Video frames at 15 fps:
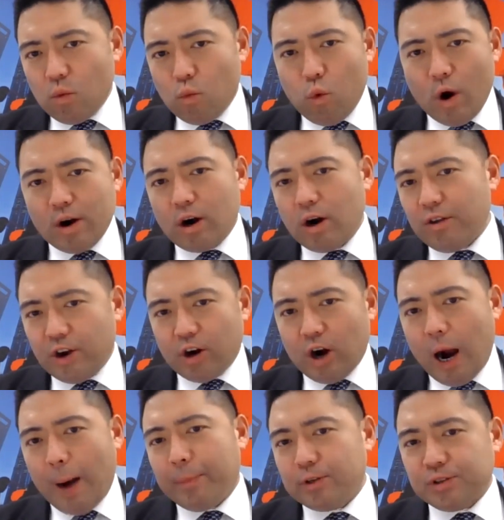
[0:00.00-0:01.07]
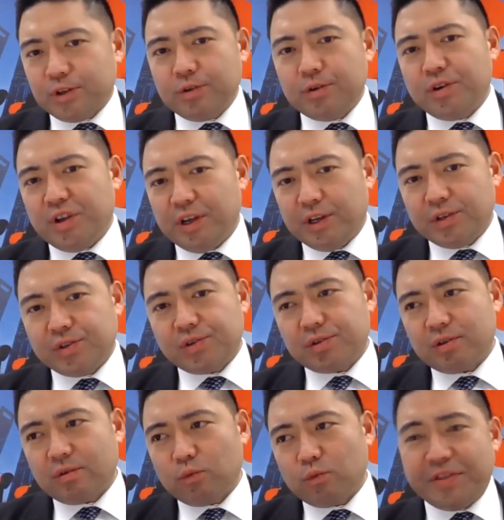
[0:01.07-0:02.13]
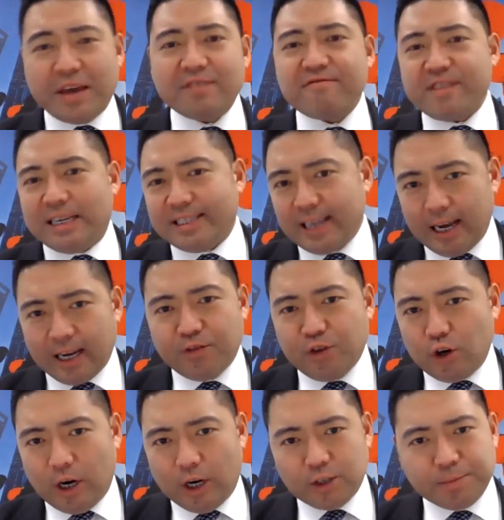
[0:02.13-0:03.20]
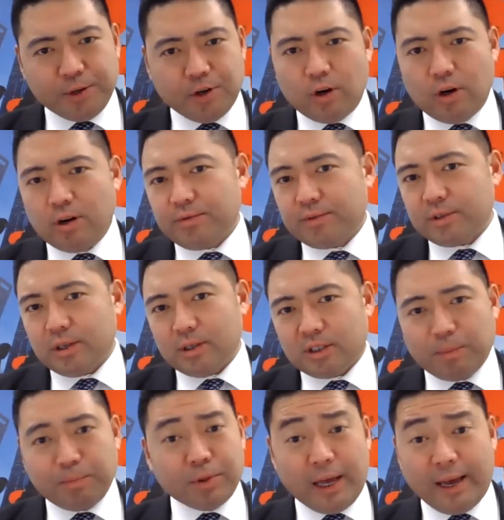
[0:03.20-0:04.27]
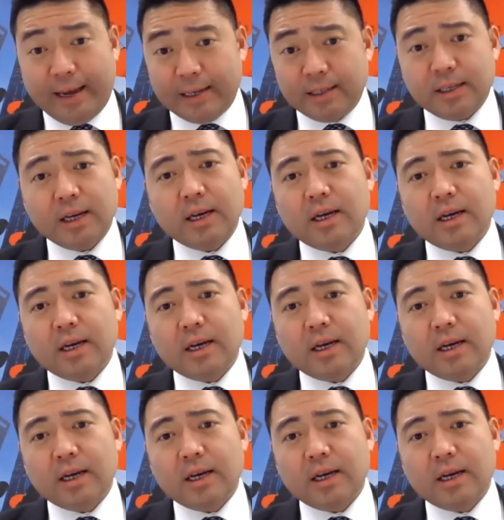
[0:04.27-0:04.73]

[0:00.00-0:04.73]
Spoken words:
where are there opportunities within fintech if you're an entrepreneur to play in?